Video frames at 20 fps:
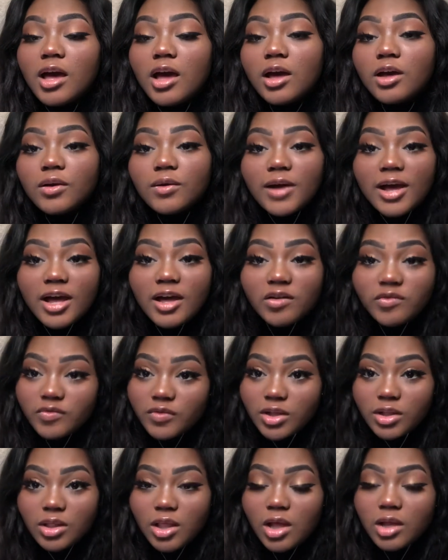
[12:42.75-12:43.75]
oh, I
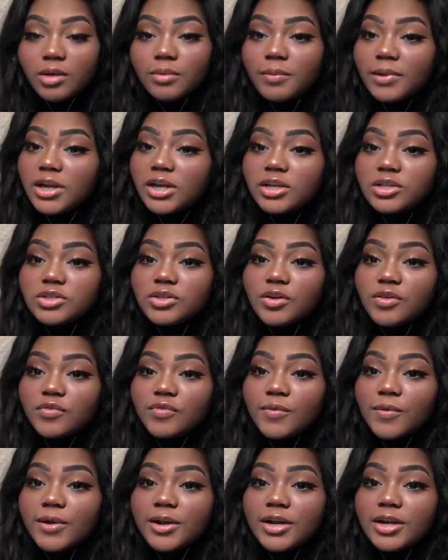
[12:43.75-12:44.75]
have a lot of money to
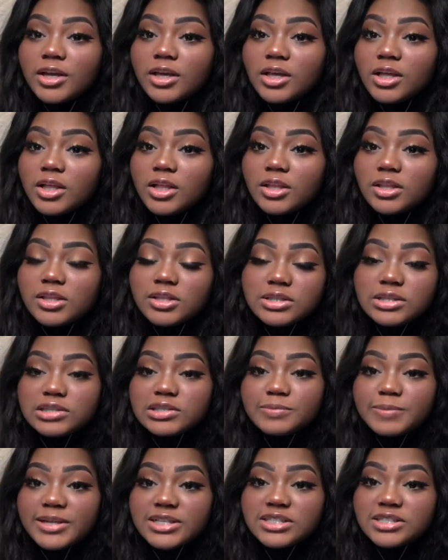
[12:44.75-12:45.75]
afford this
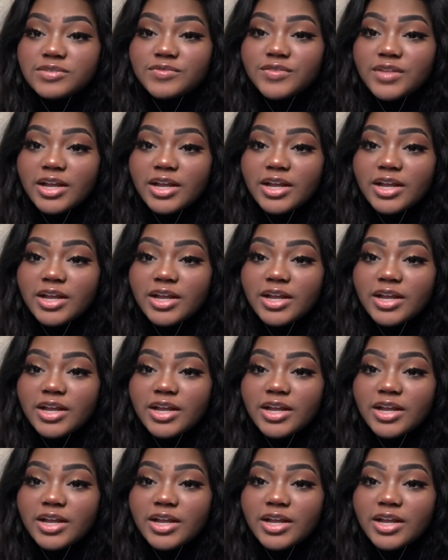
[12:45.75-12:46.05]
expensive